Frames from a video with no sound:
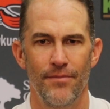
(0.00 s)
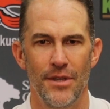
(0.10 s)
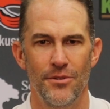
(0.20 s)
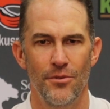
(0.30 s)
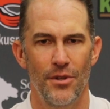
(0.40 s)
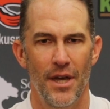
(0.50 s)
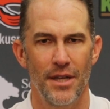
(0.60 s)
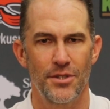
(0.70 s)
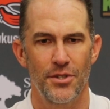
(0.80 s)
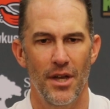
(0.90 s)
They do a
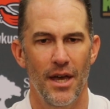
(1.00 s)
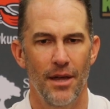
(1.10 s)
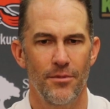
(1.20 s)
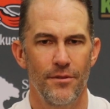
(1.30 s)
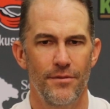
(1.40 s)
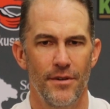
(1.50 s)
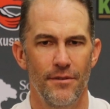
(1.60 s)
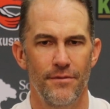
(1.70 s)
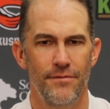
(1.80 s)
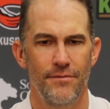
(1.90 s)
nice job
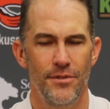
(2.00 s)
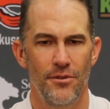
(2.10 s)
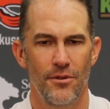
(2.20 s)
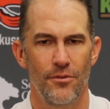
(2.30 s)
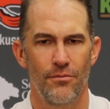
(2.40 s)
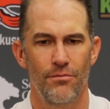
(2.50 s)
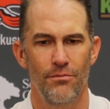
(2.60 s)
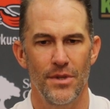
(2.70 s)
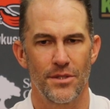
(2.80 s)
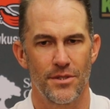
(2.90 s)
of, you know,
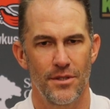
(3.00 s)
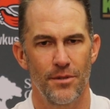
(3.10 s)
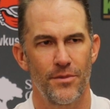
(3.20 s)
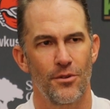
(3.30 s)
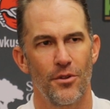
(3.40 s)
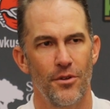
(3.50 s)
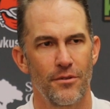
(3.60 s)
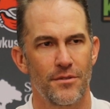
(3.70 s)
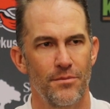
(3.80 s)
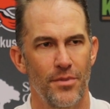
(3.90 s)
mixing up their
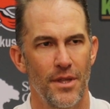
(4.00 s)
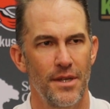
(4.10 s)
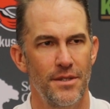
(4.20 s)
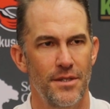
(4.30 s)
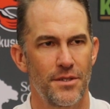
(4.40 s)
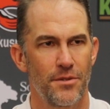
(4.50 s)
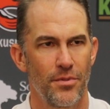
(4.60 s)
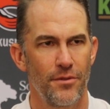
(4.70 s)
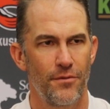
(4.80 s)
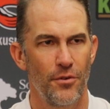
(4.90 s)
looks and playing
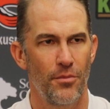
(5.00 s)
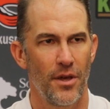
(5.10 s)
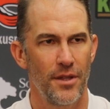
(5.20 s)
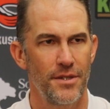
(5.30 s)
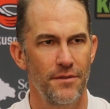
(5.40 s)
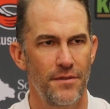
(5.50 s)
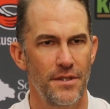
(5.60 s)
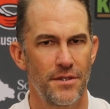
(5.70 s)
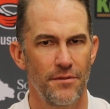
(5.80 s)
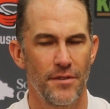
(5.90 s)
disciplined football
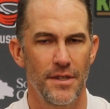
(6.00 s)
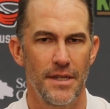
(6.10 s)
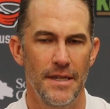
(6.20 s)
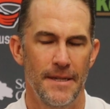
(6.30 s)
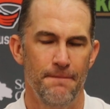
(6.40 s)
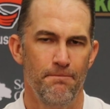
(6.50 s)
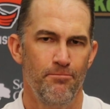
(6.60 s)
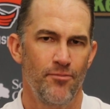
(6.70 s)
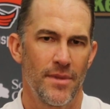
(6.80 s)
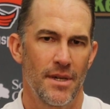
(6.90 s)
defensively.
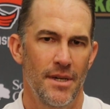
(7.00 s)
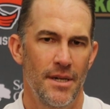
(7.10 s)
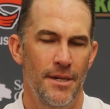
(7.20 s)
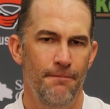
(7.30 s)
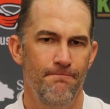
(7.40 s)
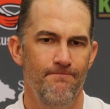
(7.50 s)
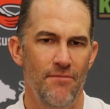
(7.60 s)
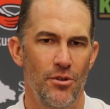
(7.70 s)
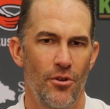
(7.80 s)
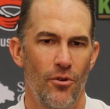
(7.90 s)

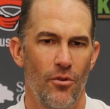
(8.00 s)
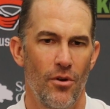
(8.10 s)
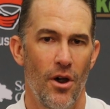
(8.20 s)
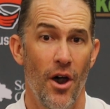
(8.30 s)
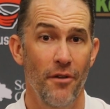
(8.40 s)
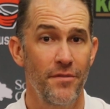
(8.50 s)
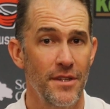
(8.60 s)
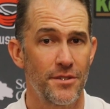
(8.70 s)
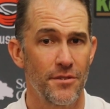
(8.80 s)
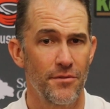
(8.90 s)
You know,
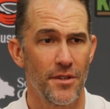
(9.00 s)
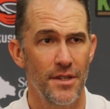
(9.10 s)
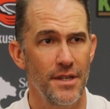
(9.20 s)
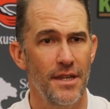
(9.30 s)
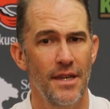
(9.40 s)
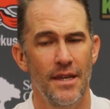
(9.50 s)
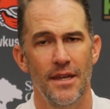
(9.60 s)
offensively,